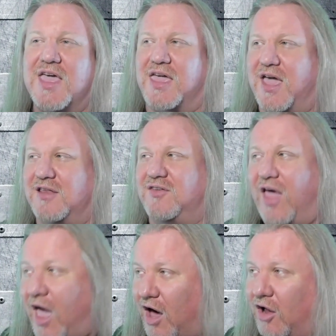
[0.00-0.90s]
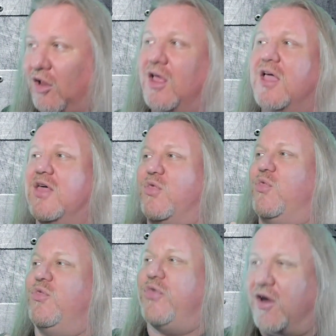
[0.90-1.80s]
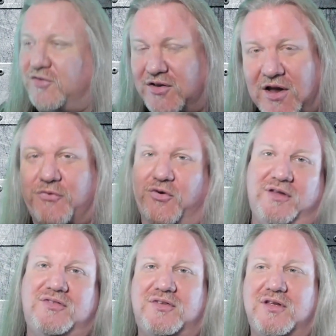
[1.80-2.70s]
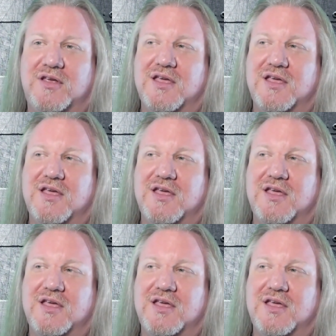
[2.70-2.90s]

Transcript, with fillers: can tell there's a difference